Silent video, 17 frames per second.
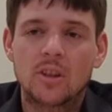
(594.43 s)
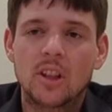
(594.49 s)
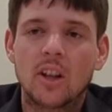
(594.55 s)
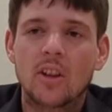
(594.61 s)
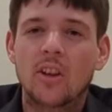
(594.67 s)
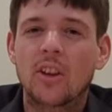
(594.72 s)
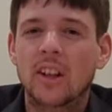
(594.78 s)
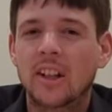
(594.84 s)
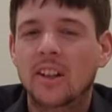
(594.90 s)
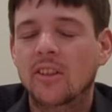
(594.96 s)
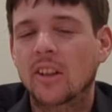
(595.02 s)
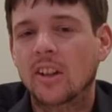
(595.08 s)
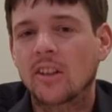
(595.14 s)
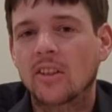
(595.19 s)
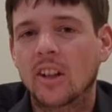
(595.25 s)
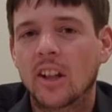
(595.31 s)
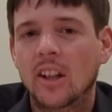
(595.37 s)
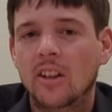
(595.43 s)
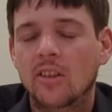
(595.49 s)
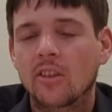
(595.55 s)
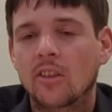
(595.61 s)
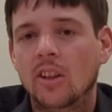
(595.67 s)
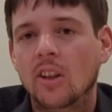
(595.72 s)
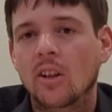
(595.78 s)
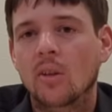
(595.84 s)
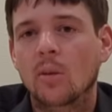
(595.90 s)
The other thing is, they said, is,
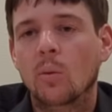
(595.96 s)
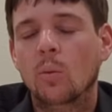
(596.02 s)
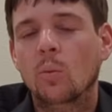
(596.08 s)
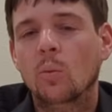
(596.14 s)
you know,